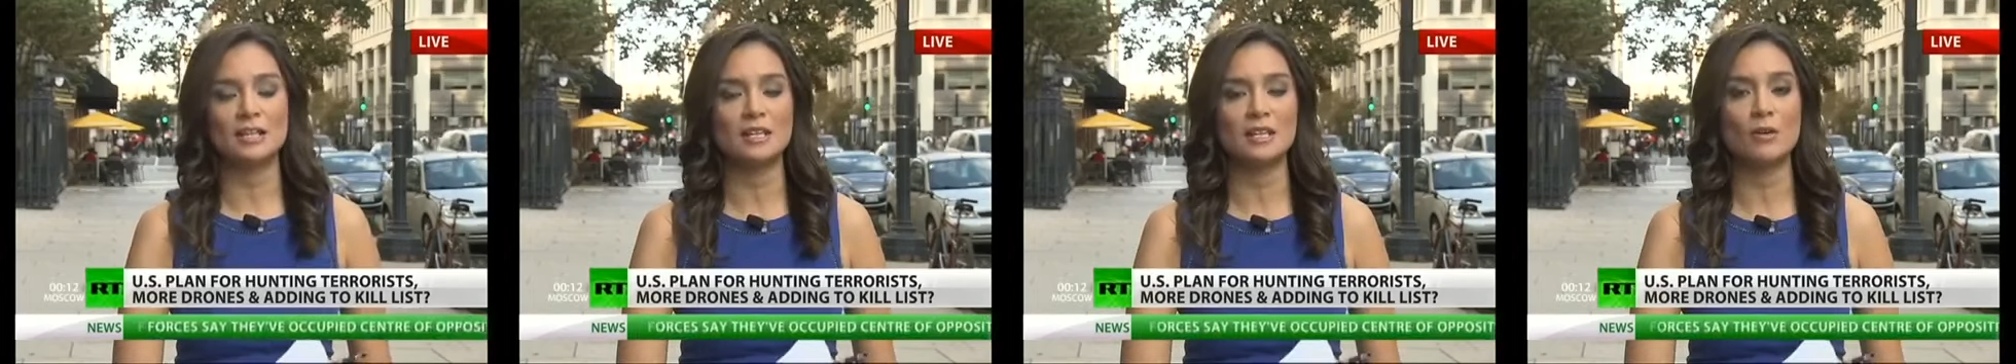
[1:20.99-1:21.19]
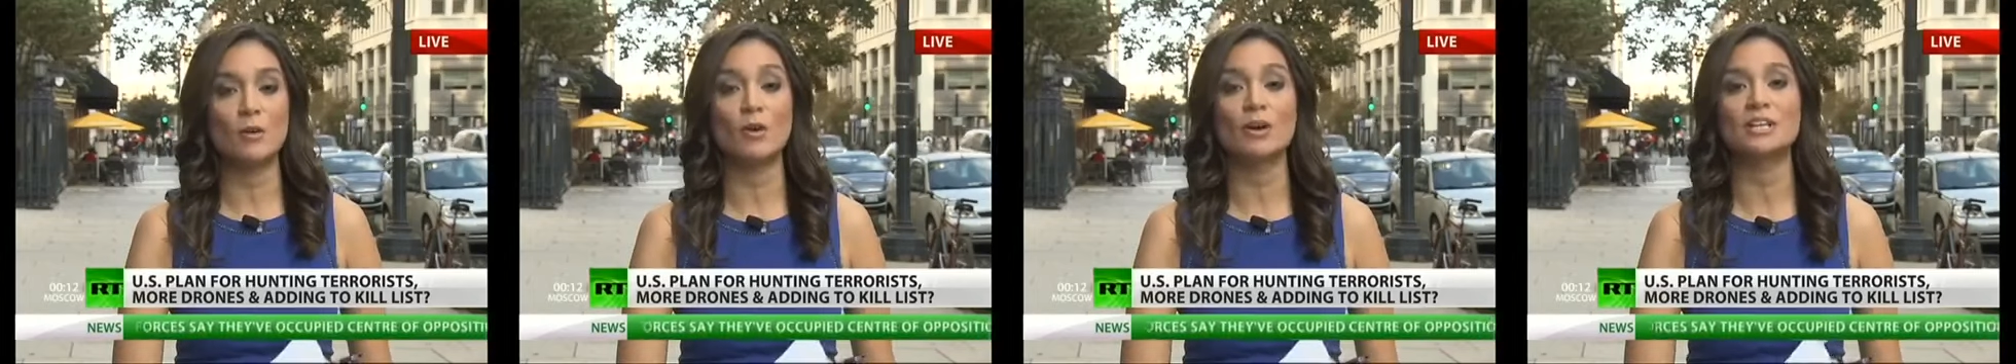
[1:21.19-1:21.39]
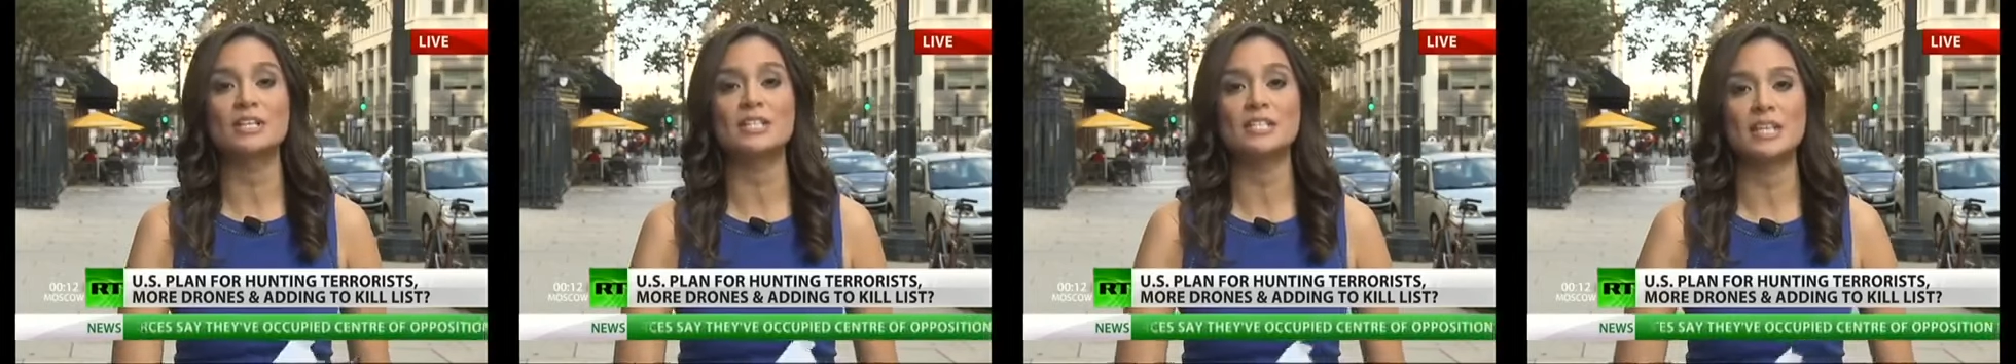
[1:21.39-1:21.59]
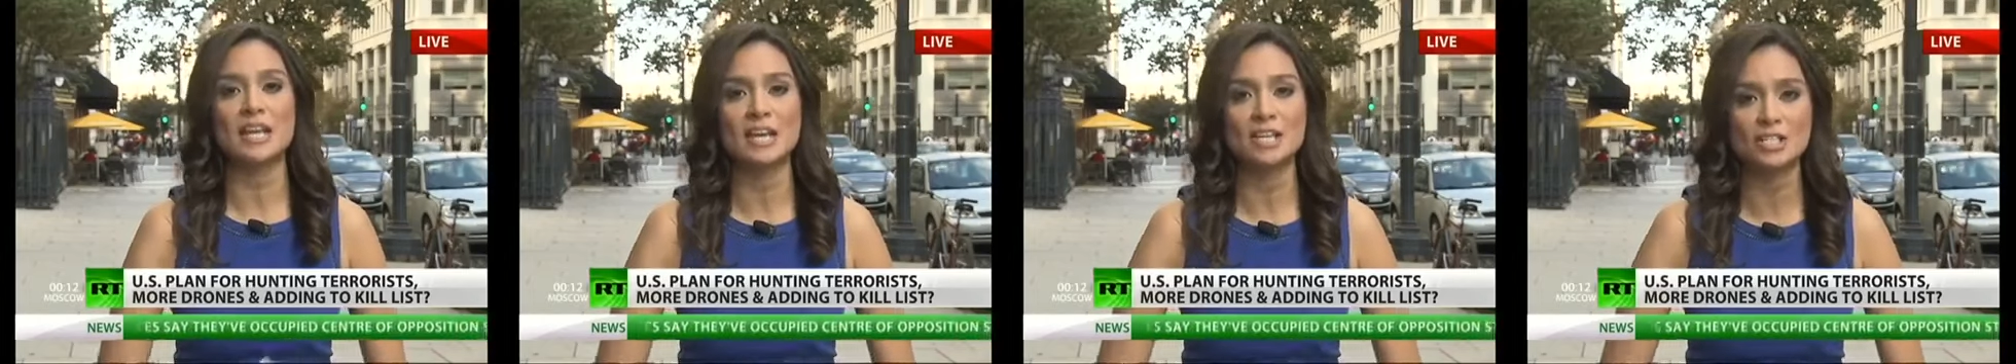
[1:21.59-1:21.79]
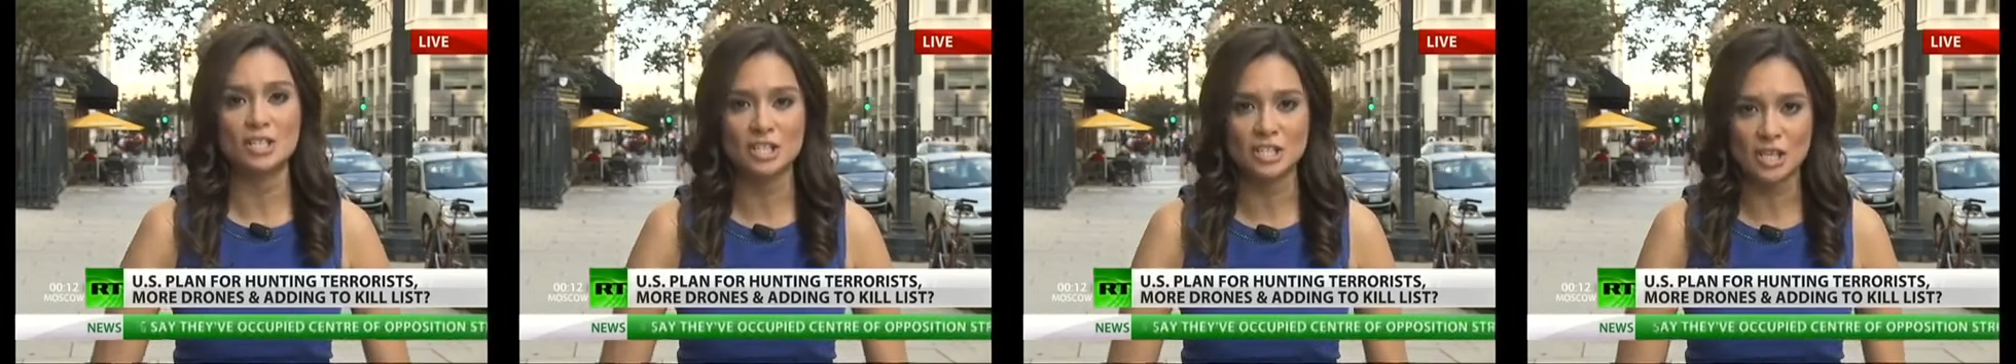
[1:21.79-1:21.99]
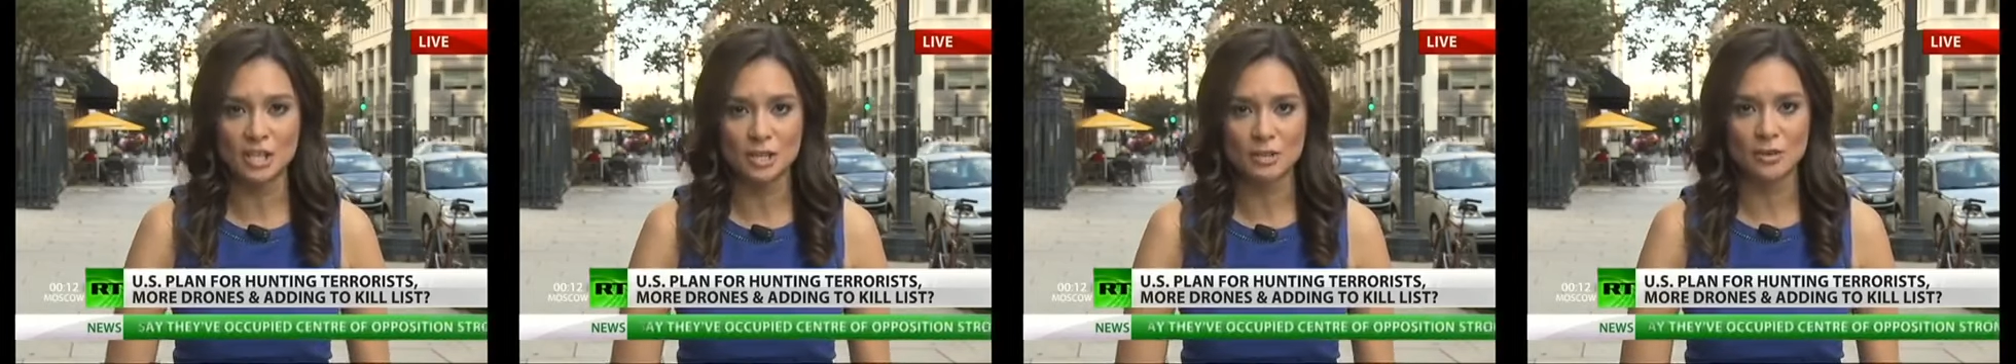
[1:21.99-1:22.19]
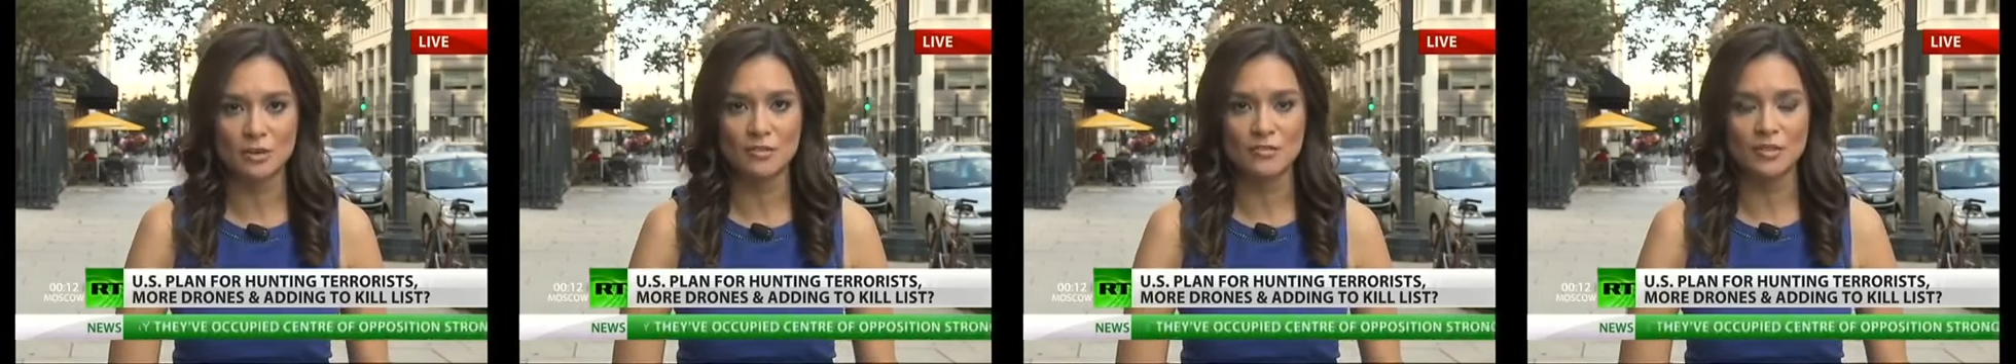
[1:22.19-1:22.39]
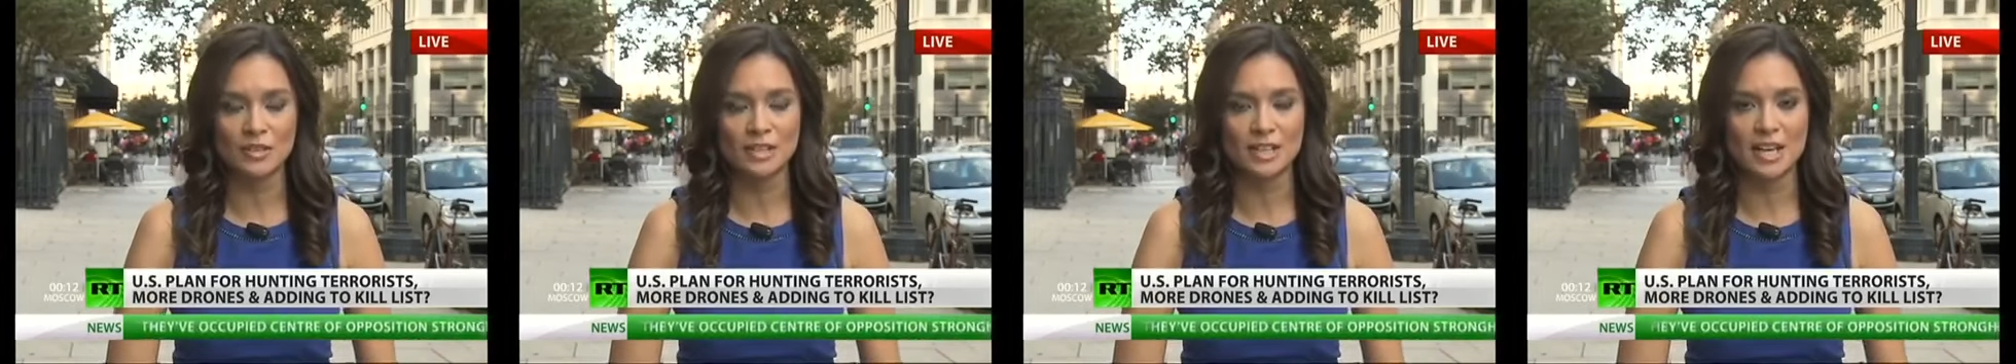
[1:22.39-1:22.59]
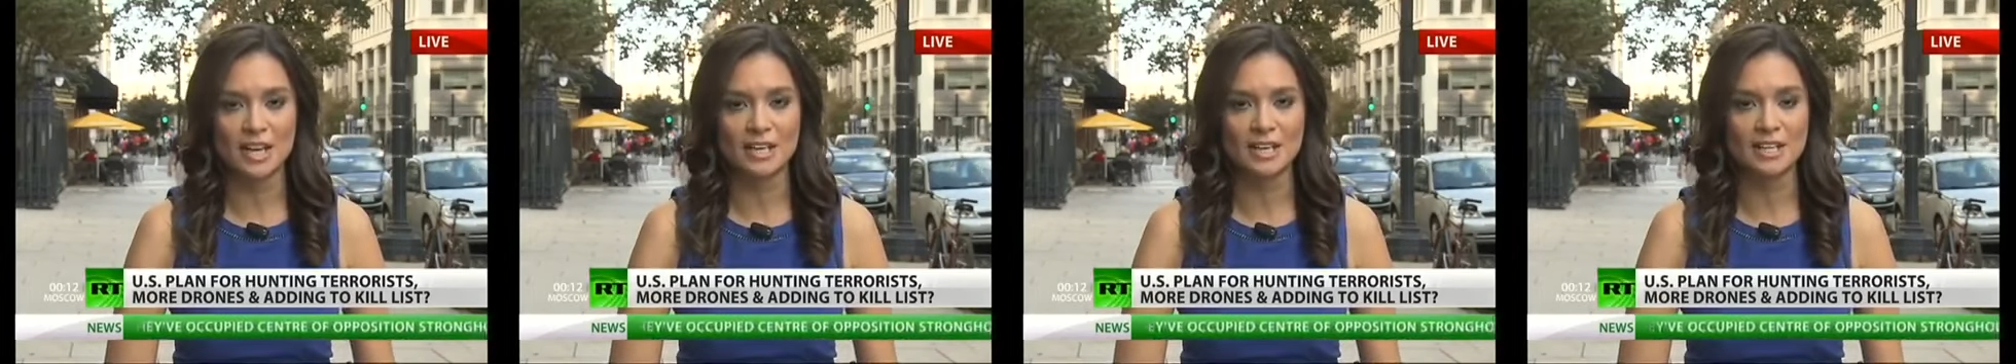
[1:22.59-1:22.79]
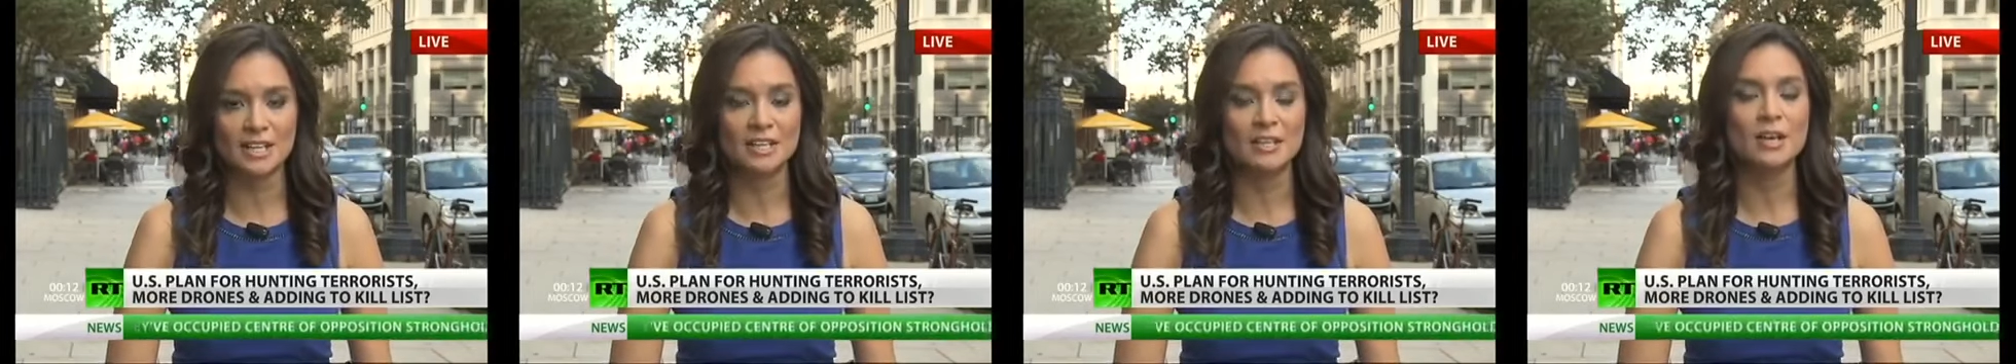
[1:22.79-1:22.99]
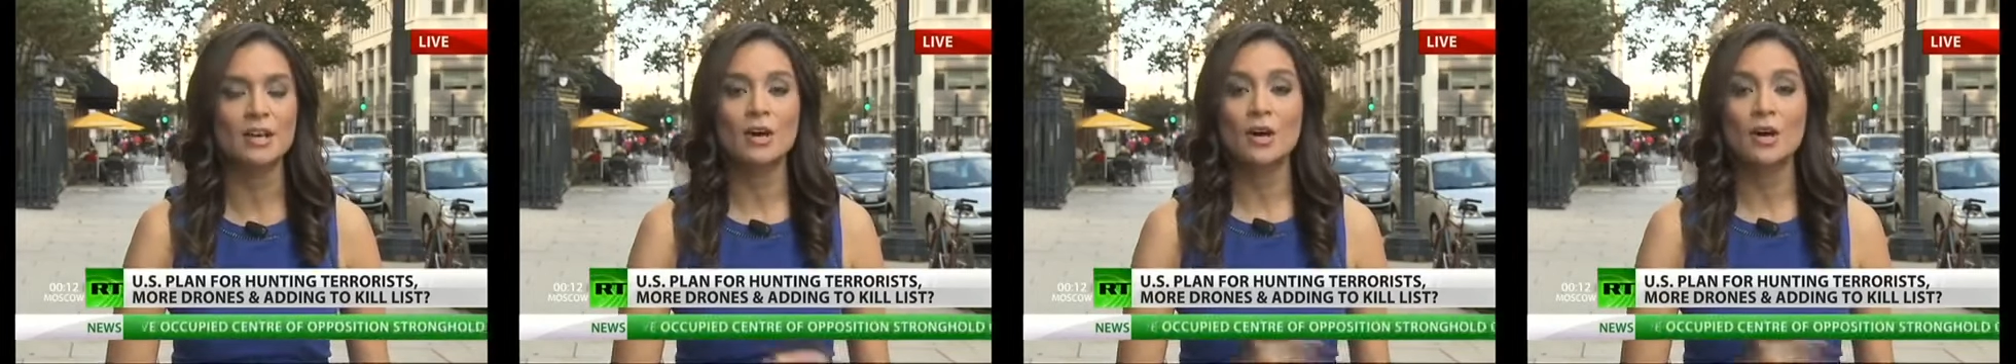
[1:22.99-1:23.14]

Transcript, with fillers: the organizations that they're affiliated